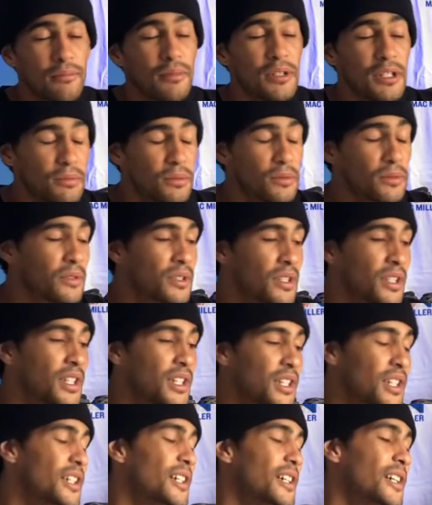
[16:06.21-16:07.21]
people
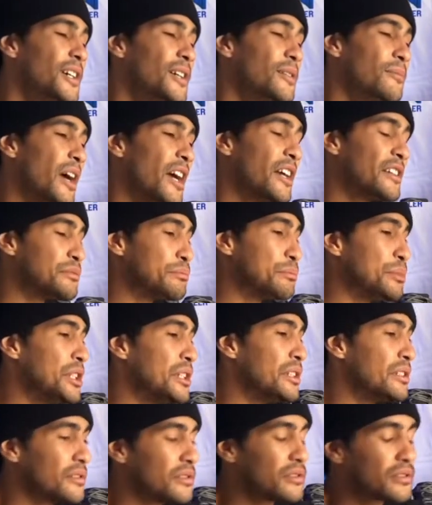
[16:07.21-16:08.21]
as
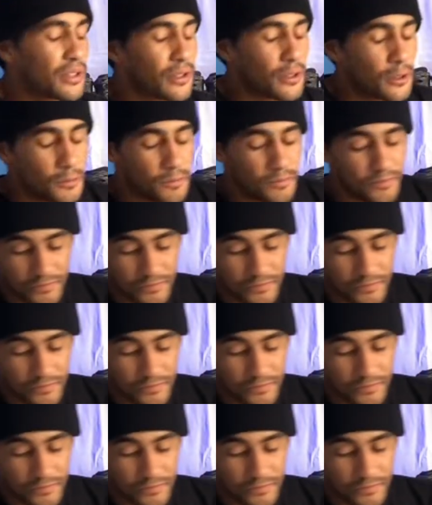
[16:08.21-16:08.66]
me. So,